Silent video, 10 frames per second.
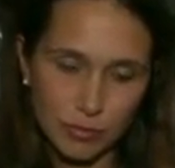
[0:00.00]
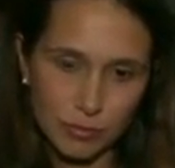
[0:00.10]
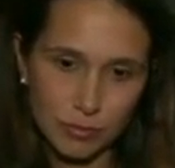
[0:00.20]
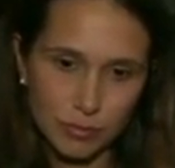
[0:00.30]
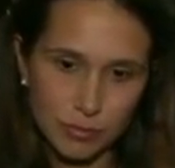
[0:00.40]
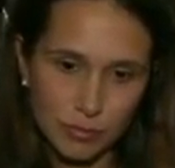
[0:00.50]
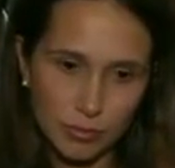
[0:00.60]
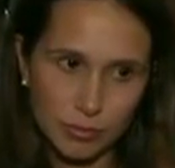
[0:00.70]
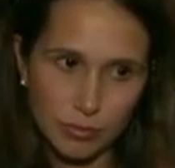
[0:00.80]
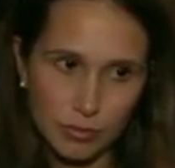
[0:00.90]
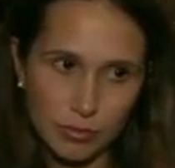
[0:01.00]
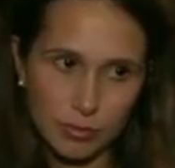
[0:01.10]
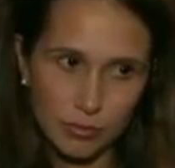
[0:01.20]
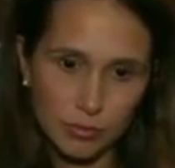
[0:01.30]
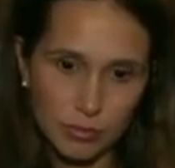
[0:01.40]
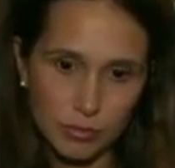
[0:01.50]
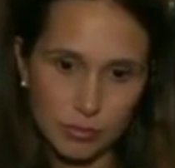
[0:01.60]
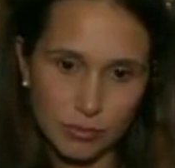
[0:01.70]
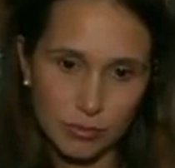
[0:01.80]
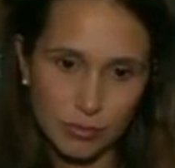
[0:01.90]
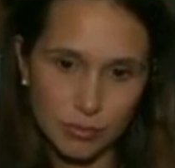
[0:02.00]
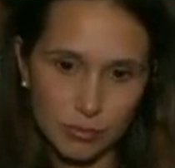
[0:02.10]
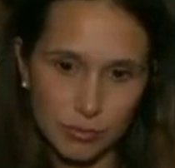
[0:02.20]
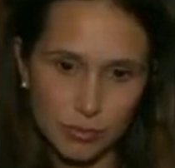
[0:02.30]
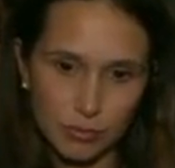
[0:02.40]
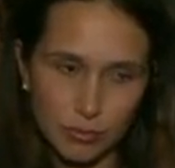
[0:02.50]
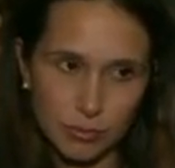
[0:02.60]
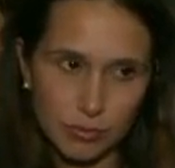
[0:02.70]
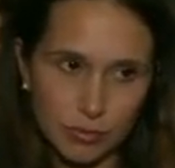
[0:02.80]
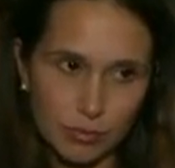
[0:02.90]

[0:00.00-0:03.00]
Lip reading: The person shown says nothing.